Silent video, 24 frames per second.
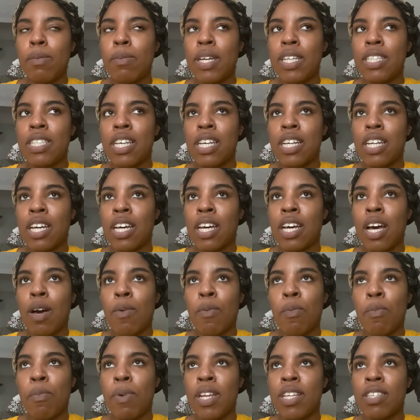it might take like a
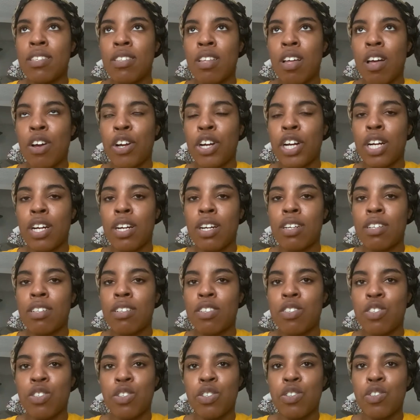couple minutes longer
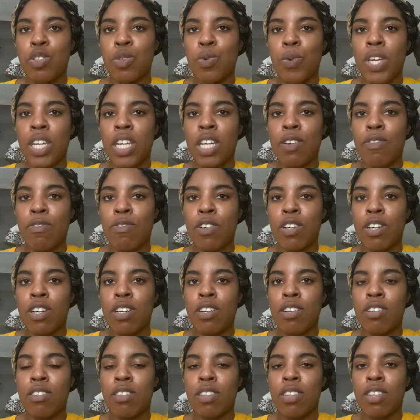because you're just waiting
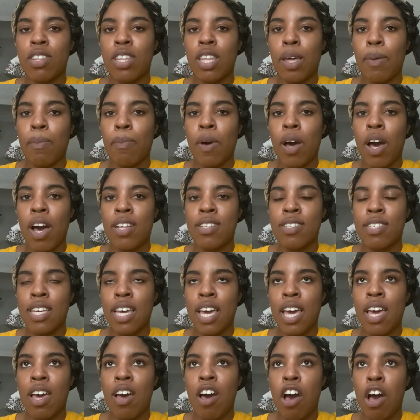for the pot to
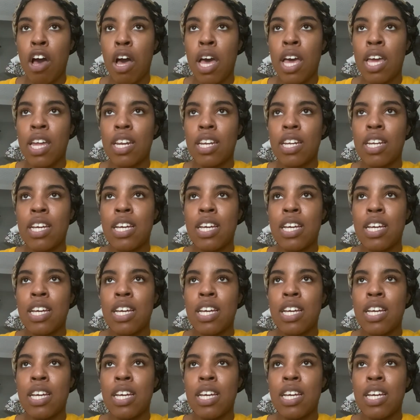get hot